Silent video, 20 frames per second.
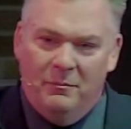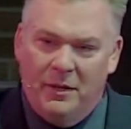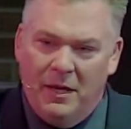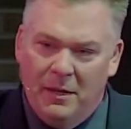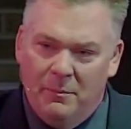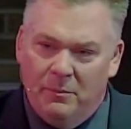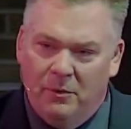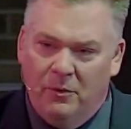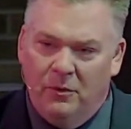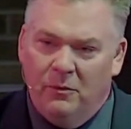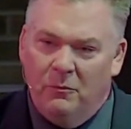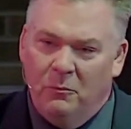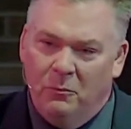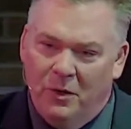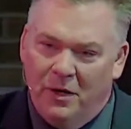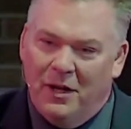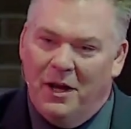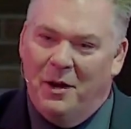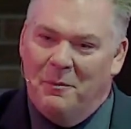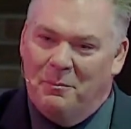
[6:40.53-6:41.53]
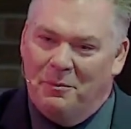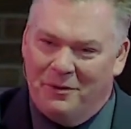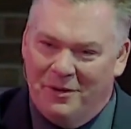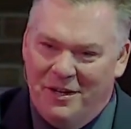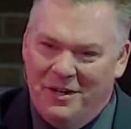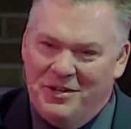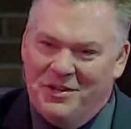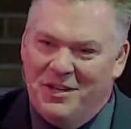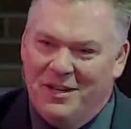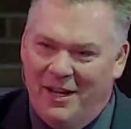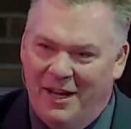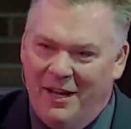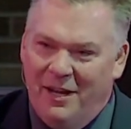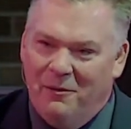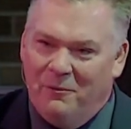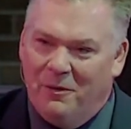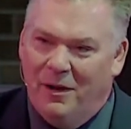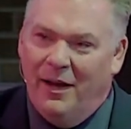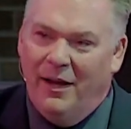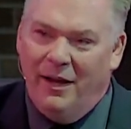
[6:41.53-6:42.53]
people would
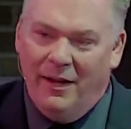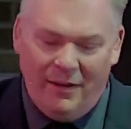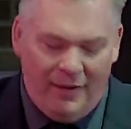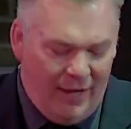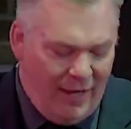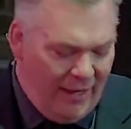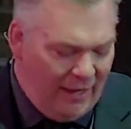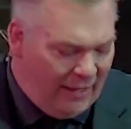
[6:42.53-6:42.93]
appreciate, right?